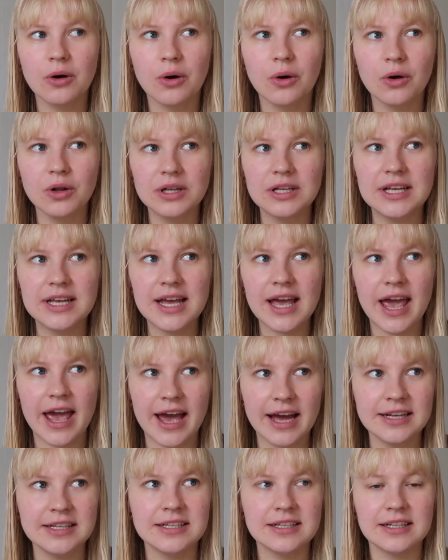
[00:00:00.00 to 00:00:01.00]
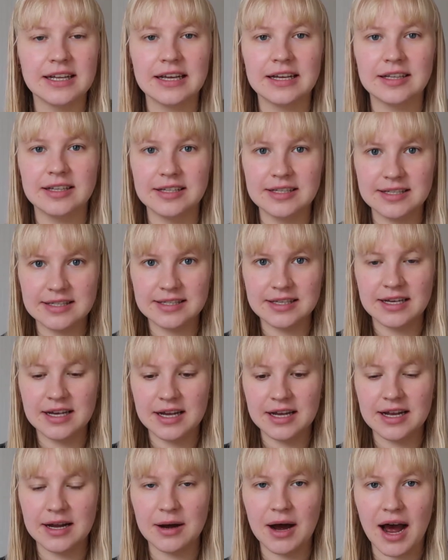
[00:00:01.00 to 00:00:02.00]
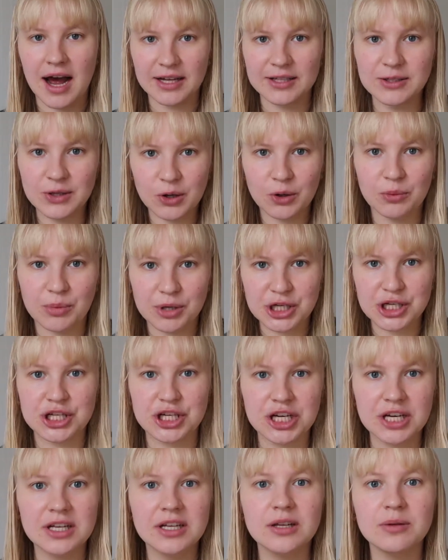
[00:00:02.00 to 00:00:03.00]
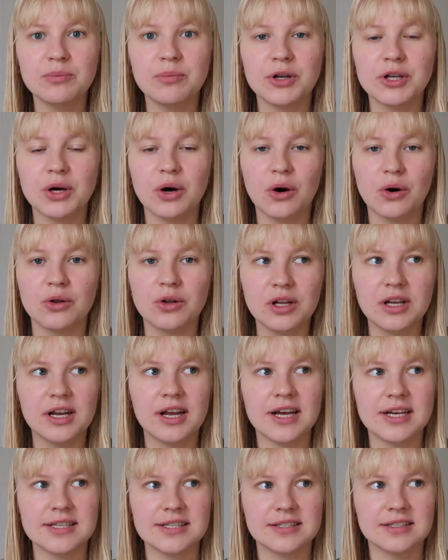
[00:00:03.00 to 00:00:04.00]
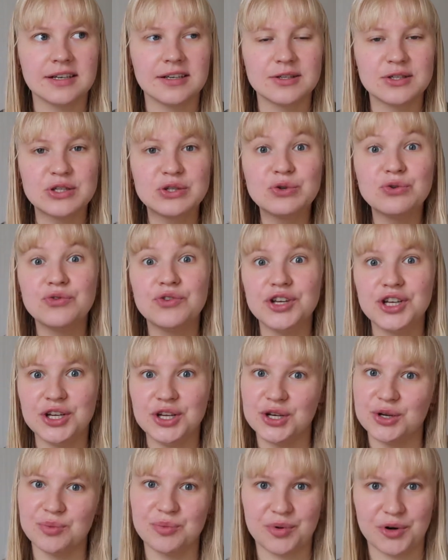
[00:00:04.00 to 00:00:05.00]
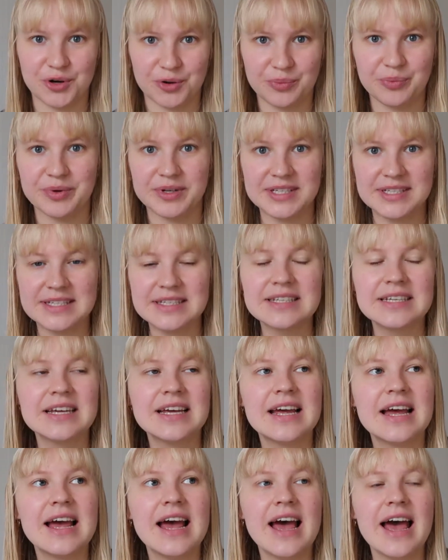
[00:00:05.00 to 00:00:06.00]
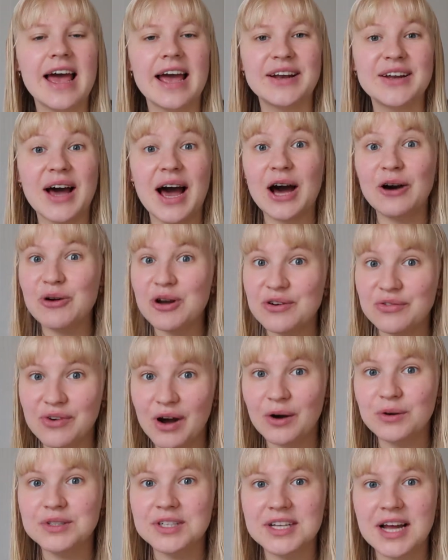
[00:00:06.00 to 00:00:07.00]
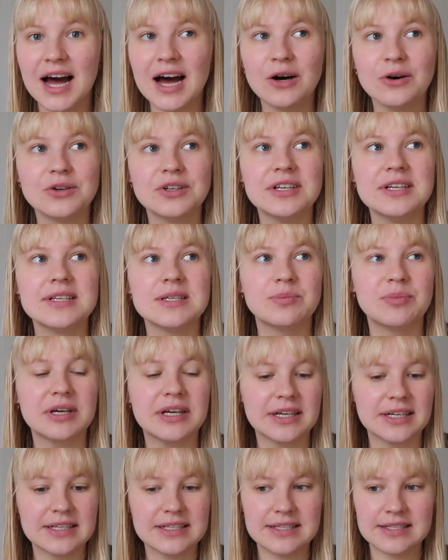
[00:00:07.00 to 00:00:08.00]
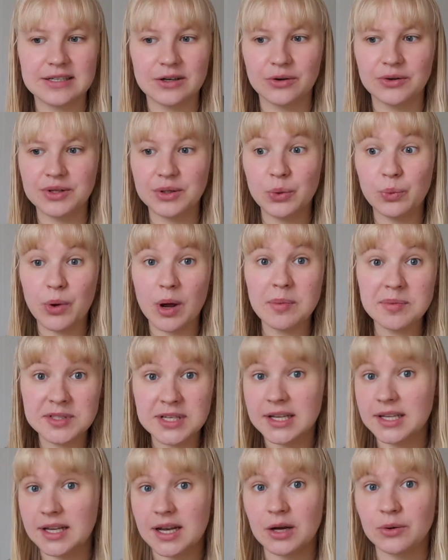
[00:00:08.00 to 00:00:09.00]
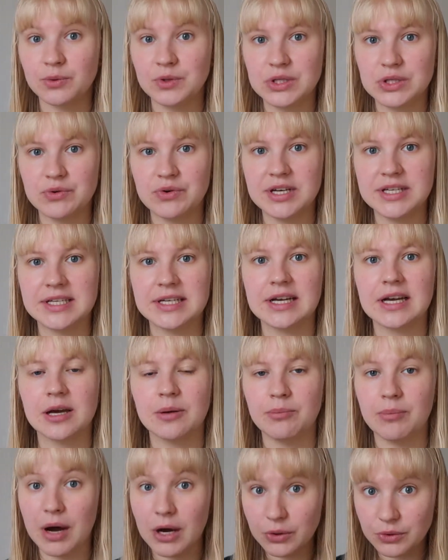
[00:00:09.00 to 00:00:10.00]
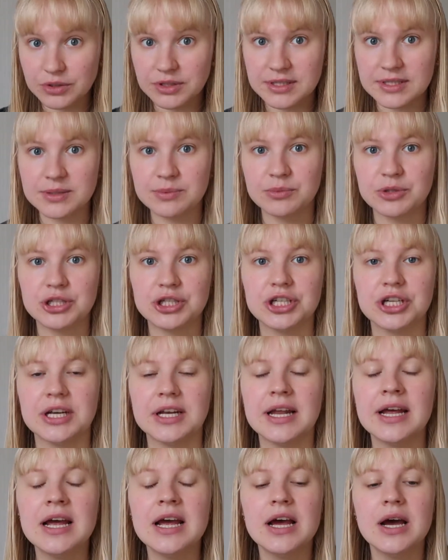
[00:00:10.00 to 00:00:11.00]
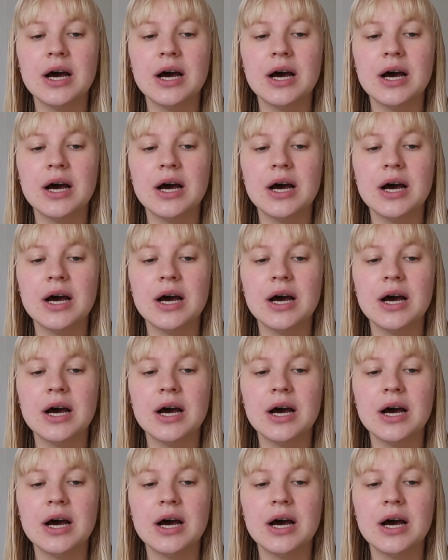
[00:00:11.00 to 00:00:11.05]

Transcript: only had like this Hanko machine, but only as a souvenir purpose. And how I found it out is because on the website that I was reading about this machine